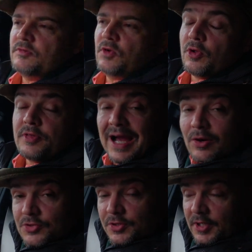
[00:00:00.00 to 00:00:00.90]

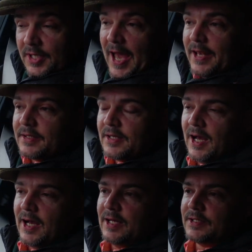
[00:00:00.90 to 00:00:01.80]
4000
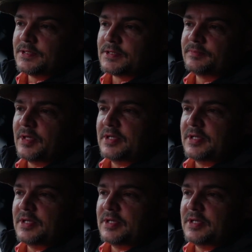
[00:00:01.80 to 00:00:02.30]
again, and